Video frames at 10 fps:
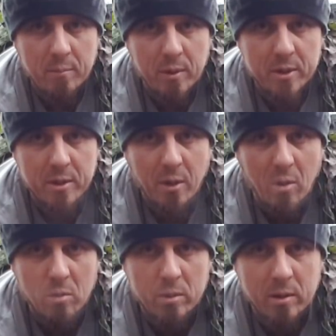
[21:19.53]
Press and
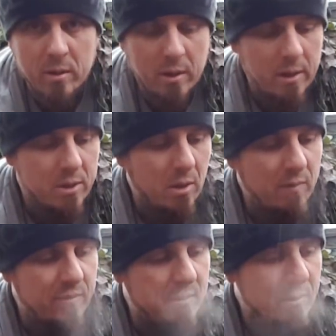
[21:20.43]
hold and it's off.
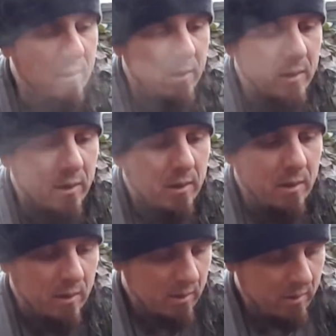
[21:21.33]

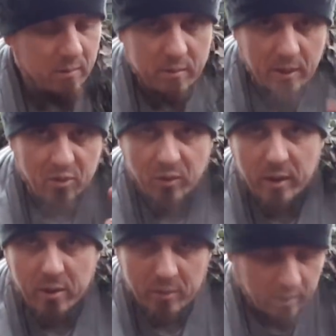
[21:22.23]
That's
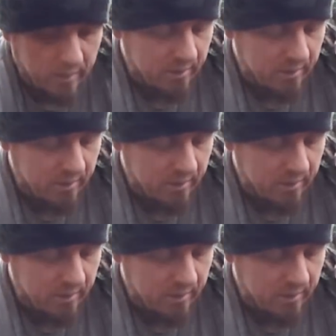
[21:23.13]
really good, that